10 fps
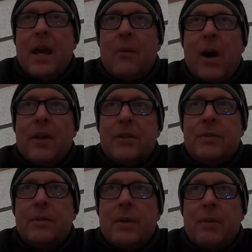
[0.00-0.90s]
And while it
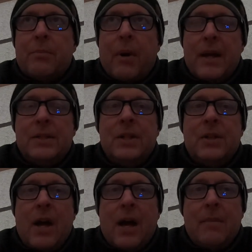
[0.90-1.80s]
was a pricey
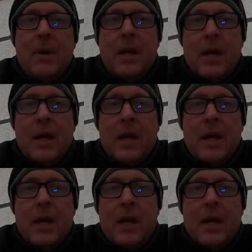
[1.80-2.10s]
job,